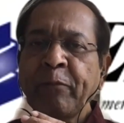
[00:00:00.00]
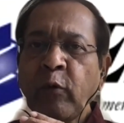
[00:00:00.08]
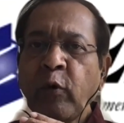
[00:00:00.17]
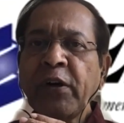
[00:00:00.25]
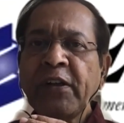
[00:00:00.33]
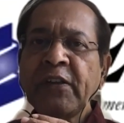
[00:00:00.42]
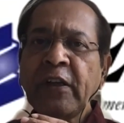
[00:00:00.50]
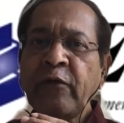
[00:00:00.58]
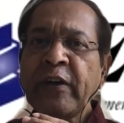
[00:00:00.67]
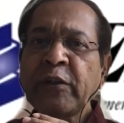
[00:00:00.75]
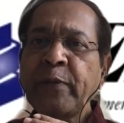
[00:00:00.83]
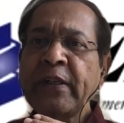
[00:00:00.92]
What is
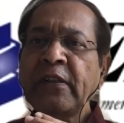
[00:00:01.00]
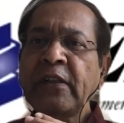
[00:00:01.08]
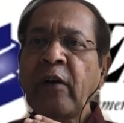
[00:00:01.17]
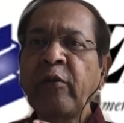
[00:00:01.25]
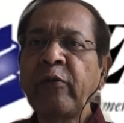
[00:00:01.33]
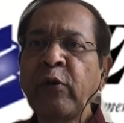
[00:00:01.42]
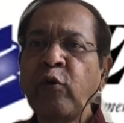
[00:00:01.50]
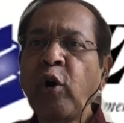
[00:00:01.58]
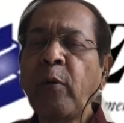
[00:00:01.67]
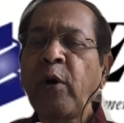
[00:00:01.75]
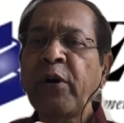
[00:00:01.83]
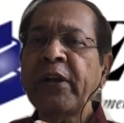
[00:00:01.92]
investments? How do we go
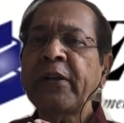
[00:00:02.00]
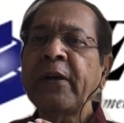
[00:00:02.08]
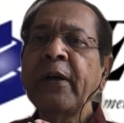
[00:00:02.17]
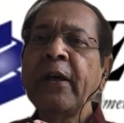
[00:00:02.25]
about it?